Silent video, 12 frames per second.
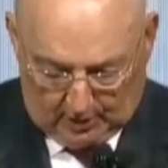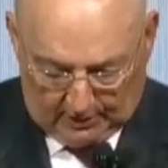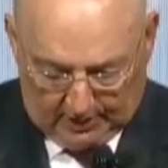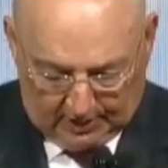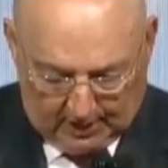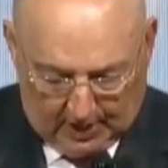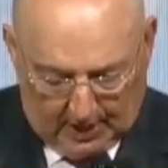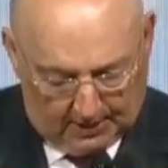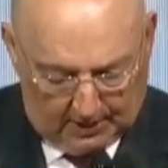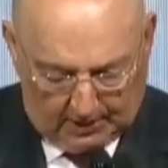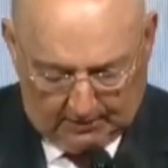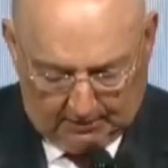that
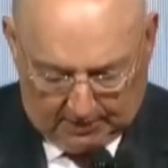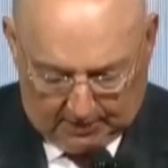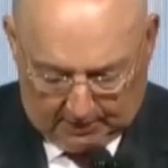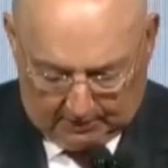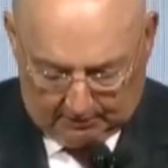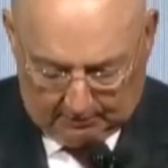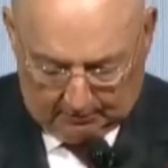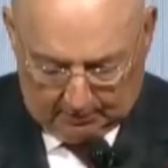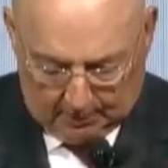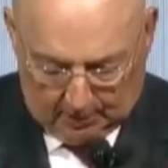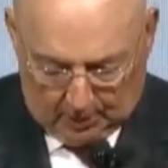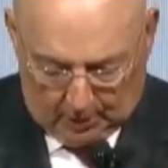anti-Semitism
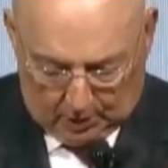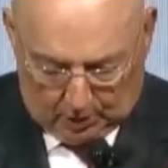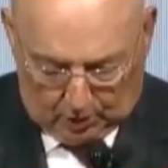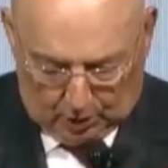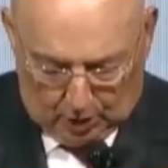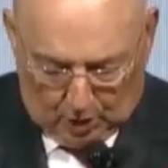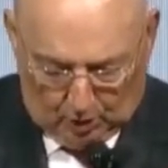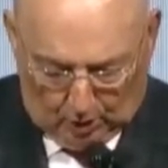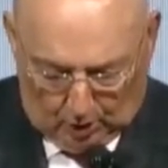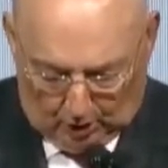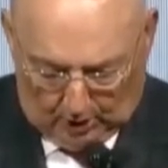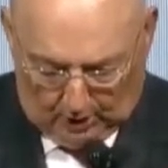should no
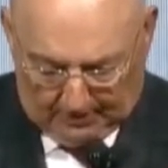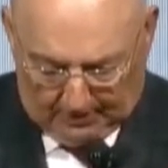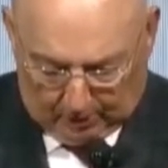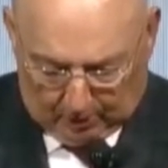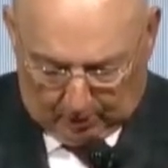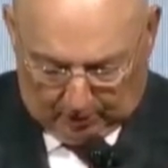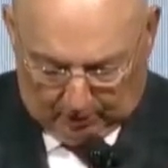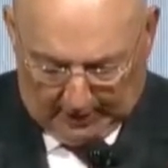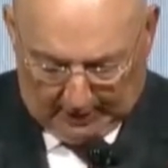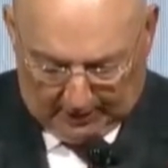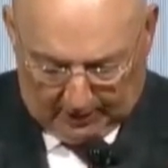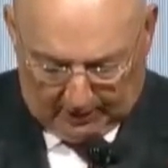longer be
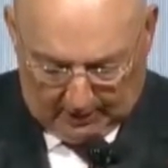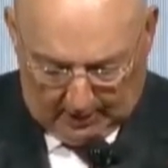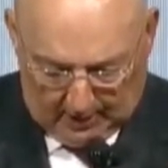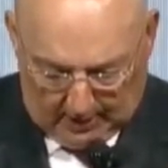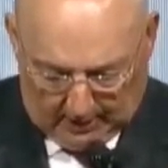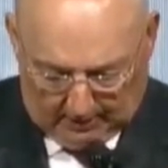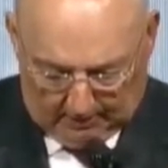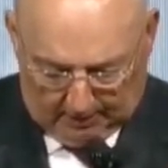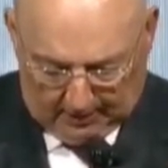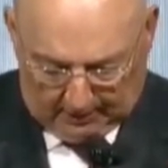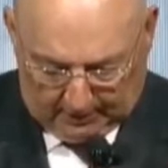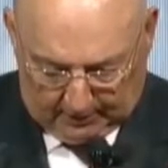tolerated and
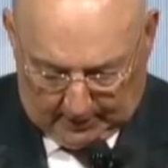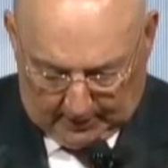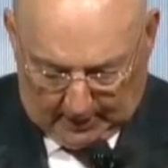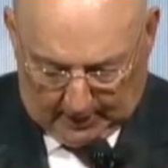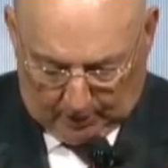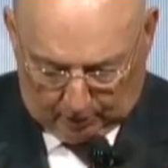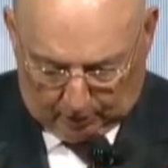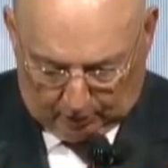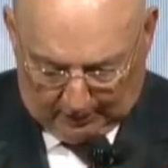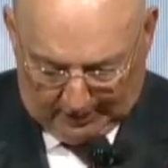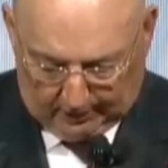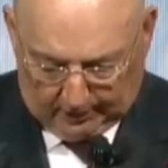build a
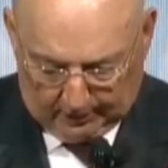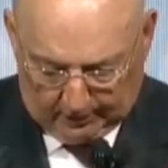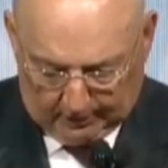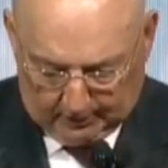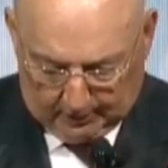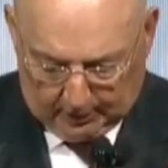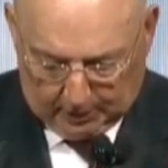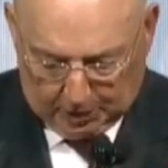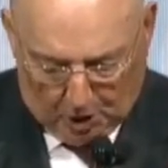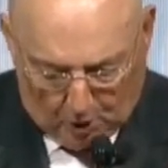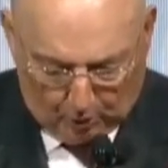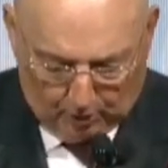concrete
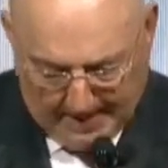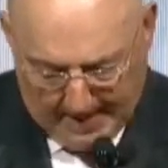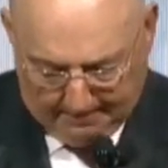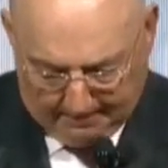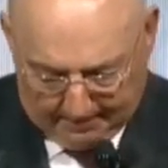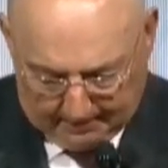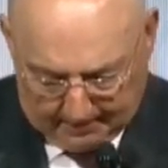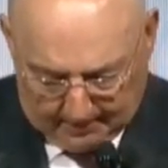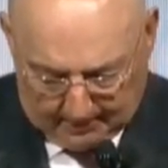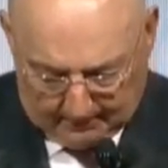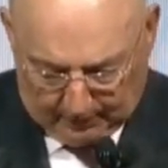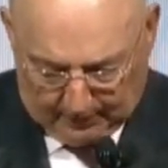roadmap
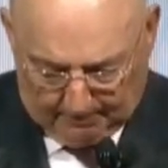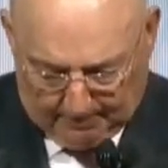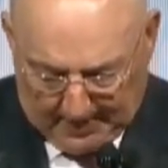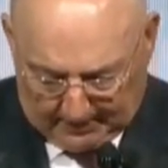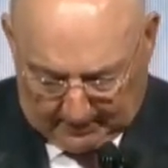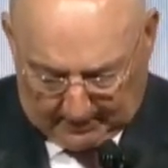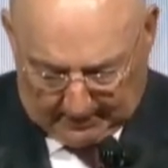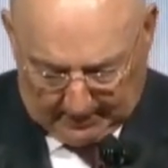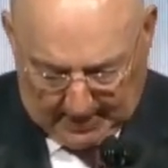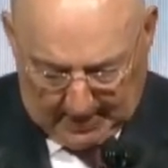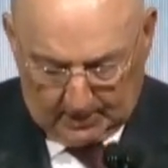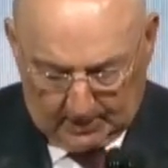for the battle
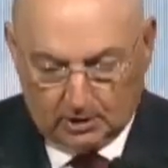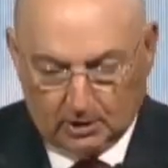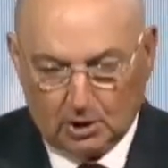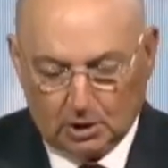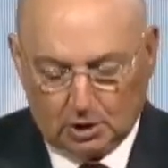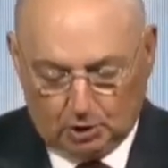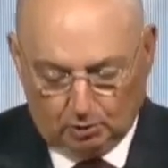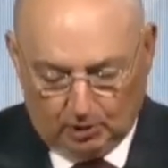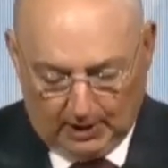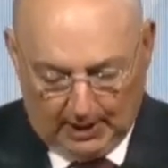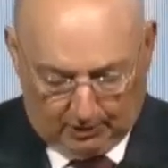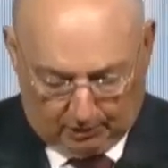against
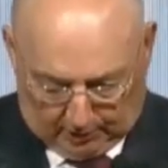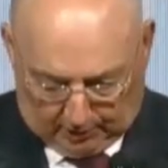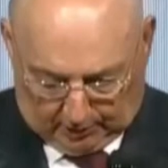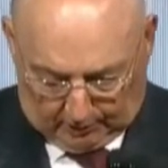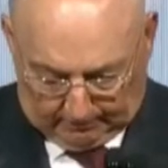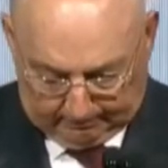Jew hatred.